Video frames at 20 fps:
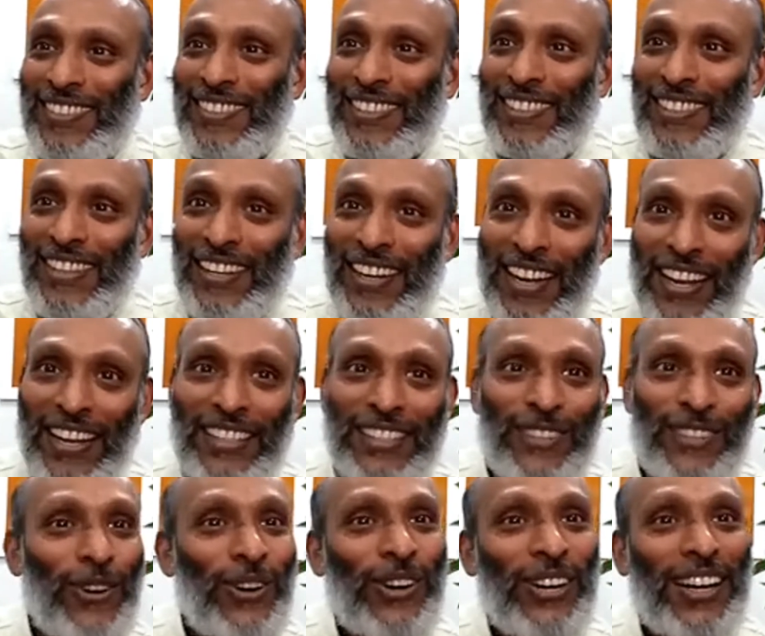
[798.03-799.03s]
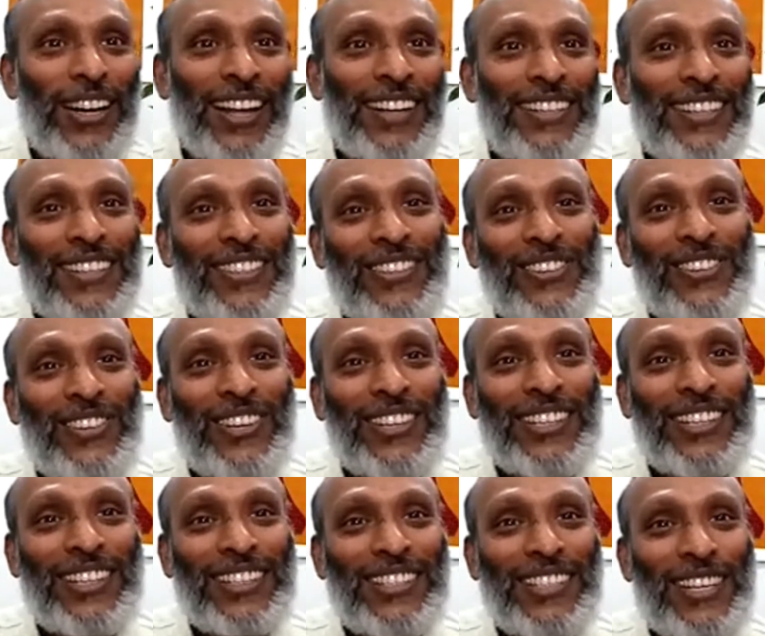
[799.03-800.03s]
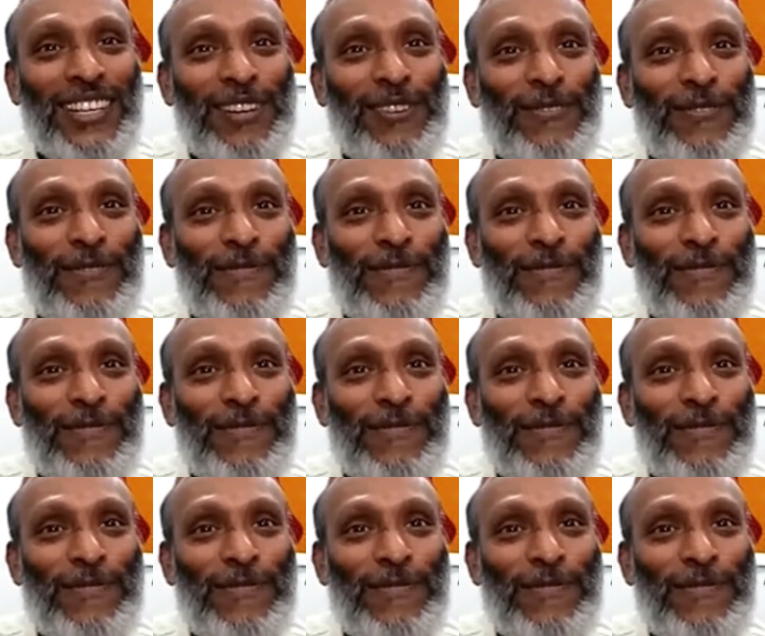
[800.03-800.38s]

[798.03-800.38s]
Great contact to your inner self.